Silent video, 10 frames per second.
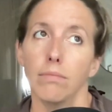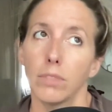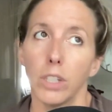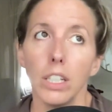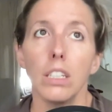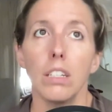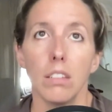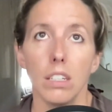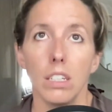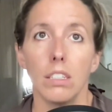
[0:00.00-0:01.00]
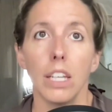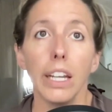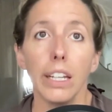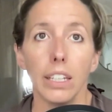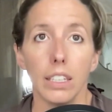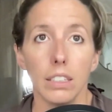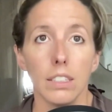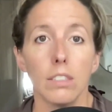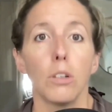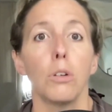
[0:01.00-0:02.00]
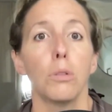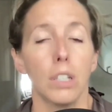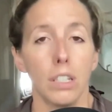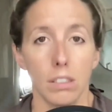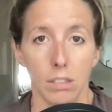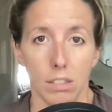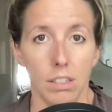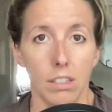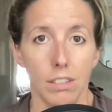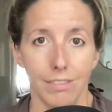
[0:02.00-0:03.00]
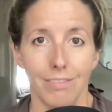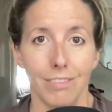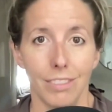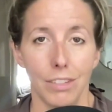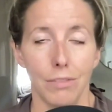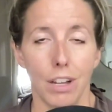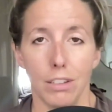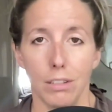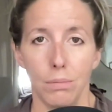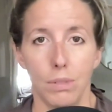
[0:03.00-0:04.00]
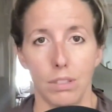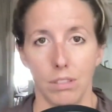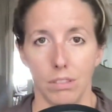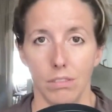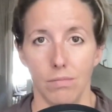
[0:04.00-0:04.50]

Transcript: granted, he's in his 80s, so he's developed